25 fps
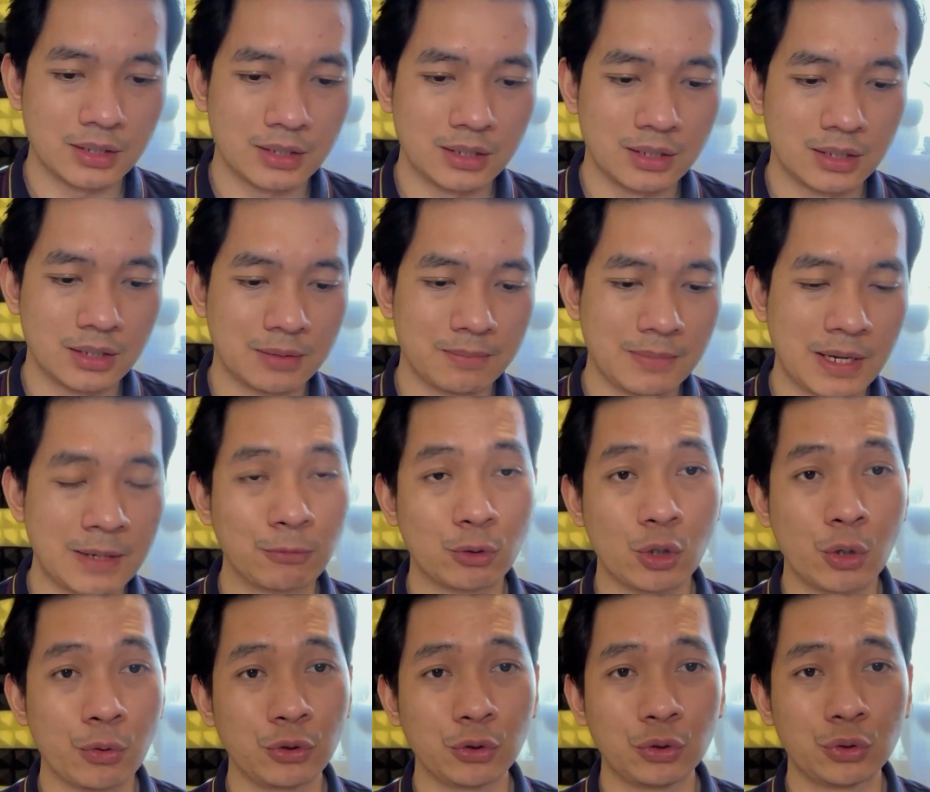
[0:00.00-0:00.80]

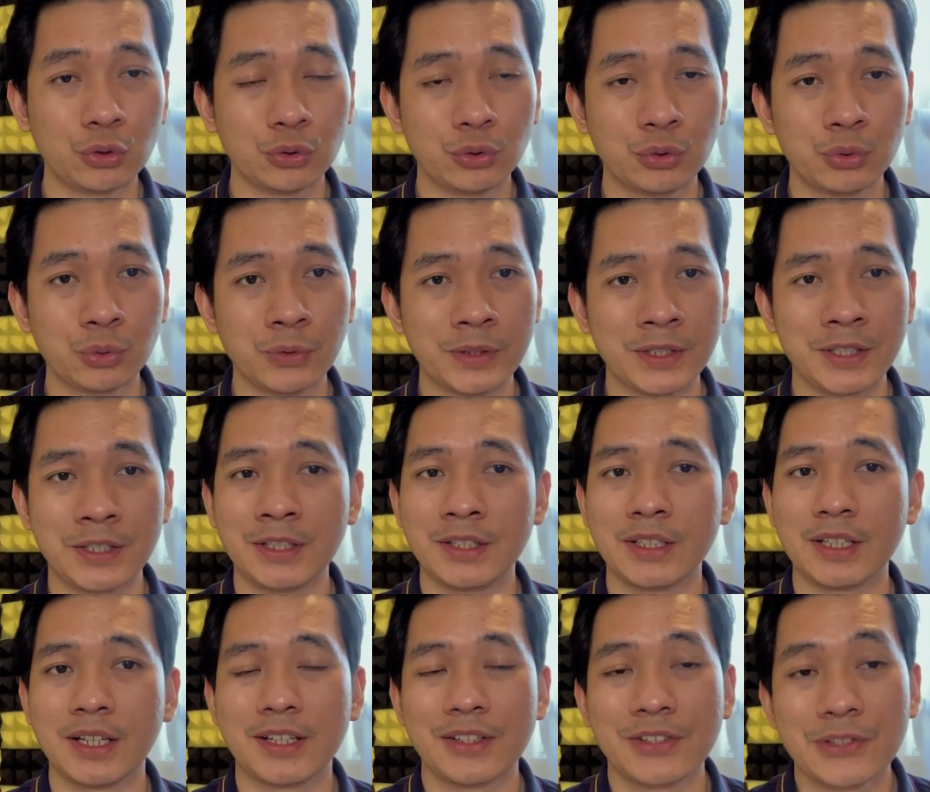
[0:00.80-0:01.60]
I'm going to do
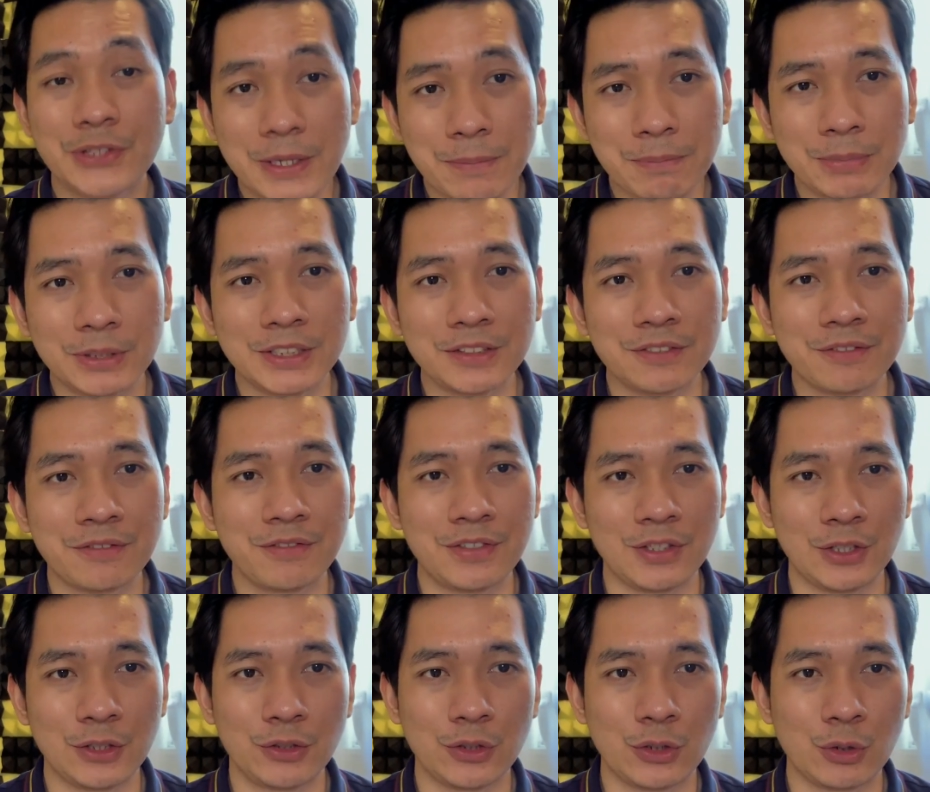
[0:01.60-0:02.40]
a separate
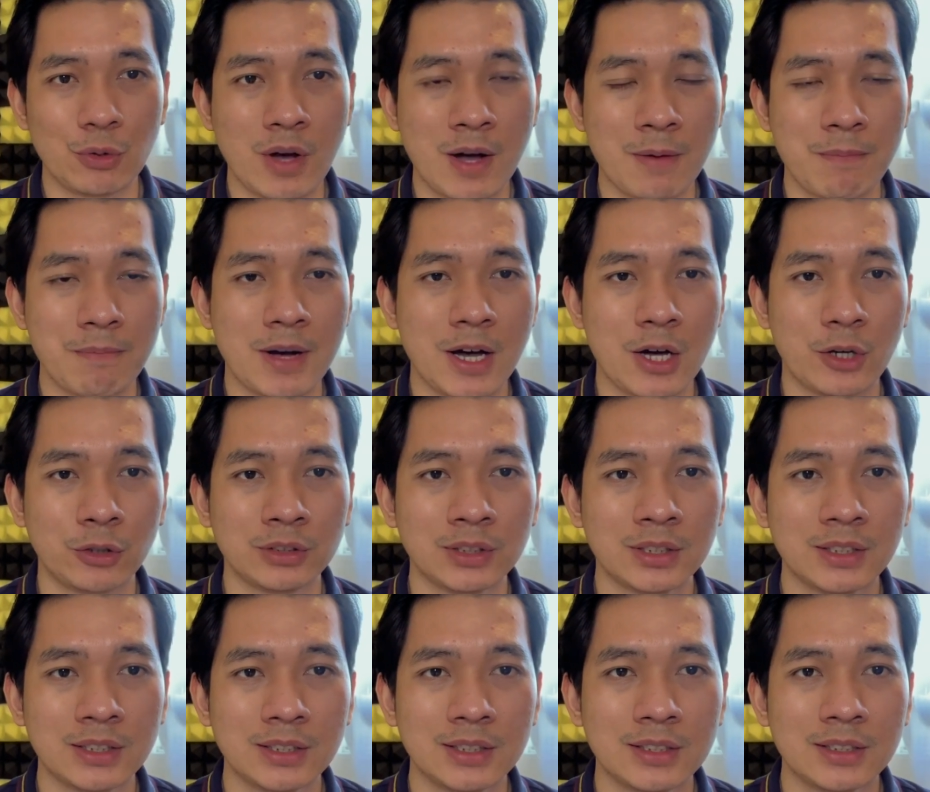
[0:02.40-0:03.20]
video
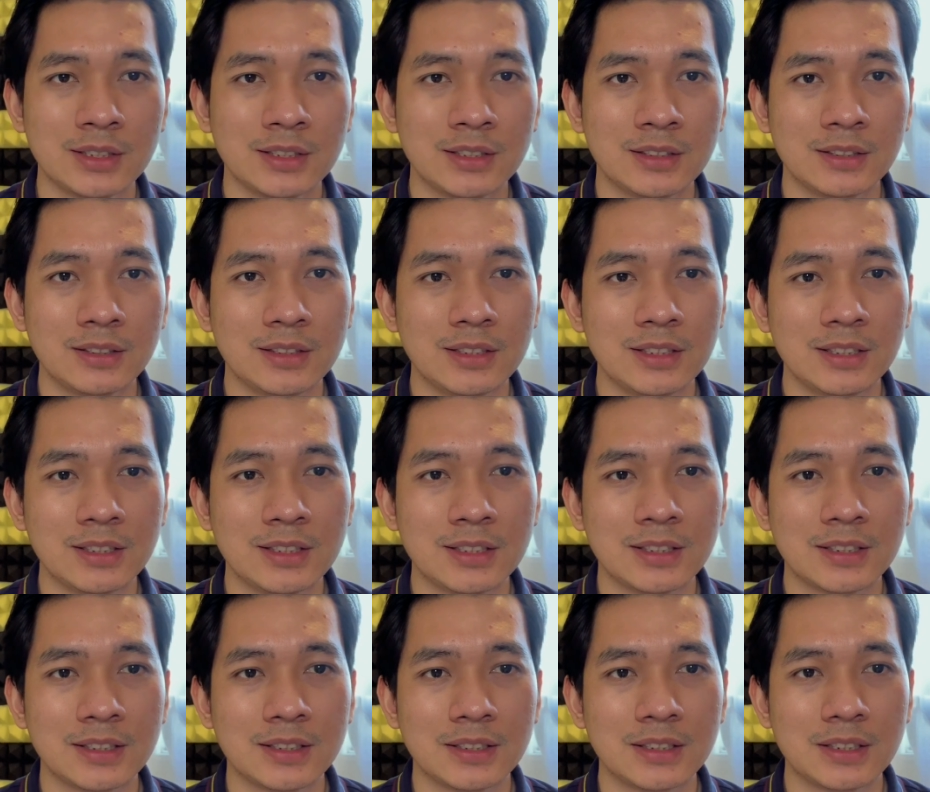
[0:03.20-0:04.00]
about
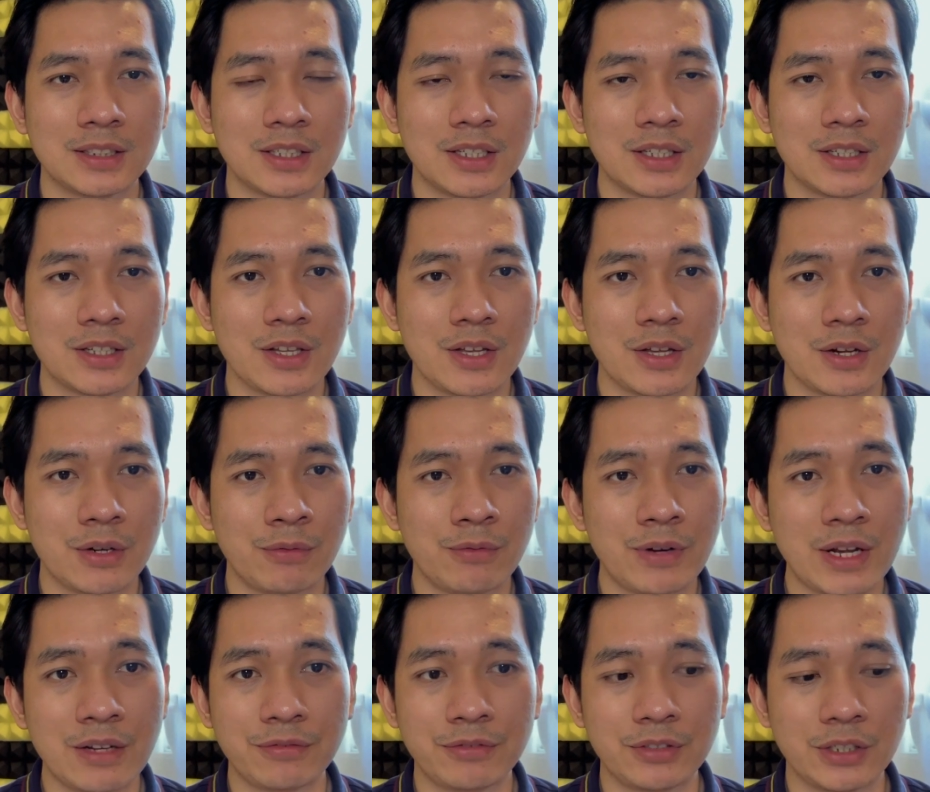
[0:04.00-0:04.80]
the
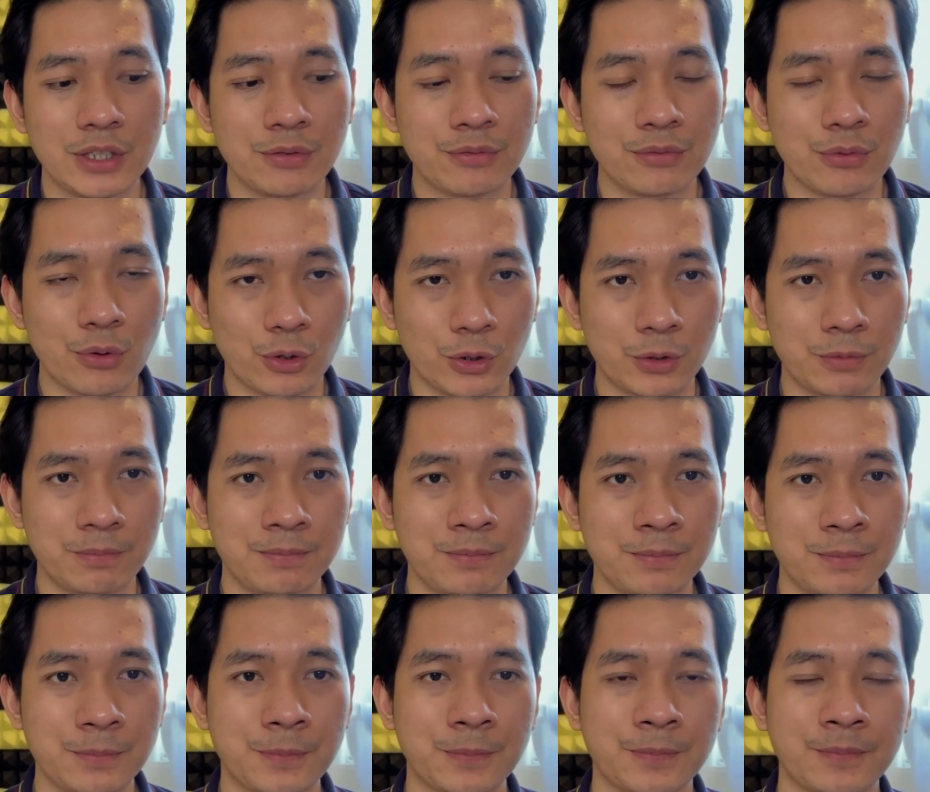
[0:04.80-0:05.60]
referee
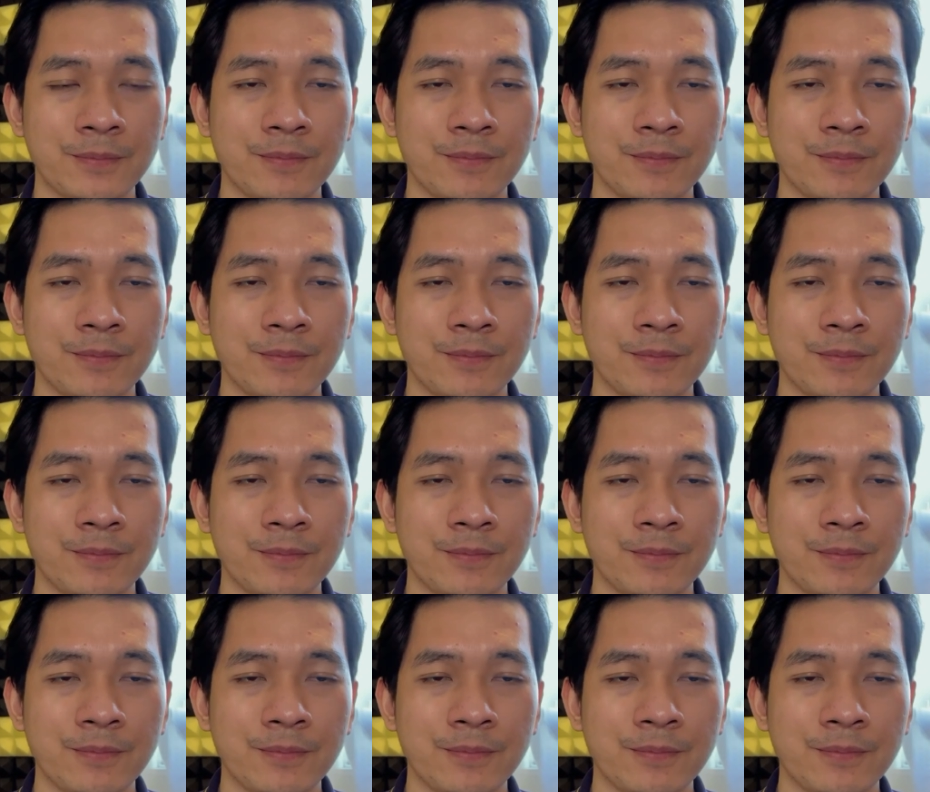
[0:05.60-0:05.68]
form,